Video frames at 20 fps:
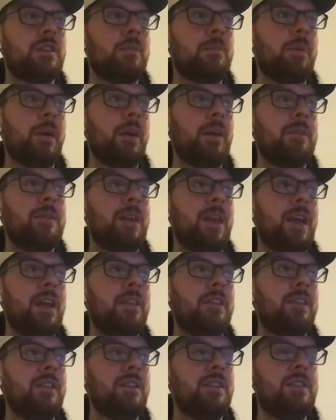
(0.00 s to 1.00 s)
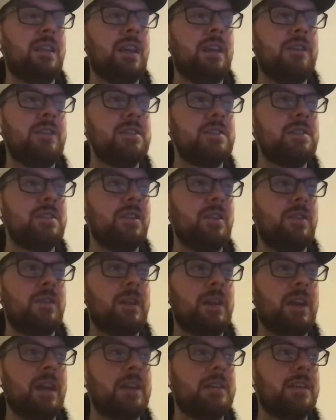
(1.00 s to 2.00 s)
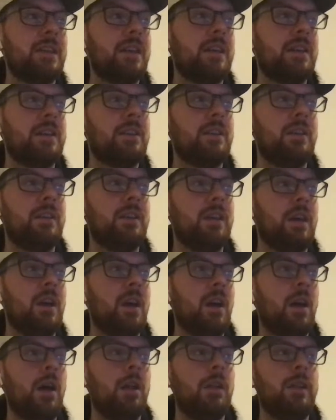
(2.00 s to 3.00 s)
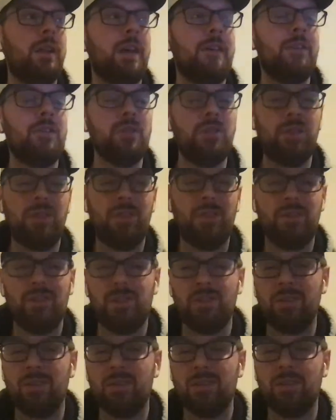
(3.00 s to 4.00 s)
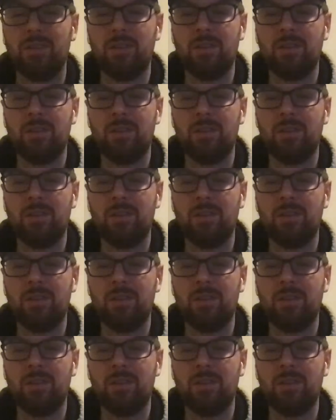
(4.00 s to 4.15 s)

Did he just compare him to Anthony Davis though, and he got taken 11th?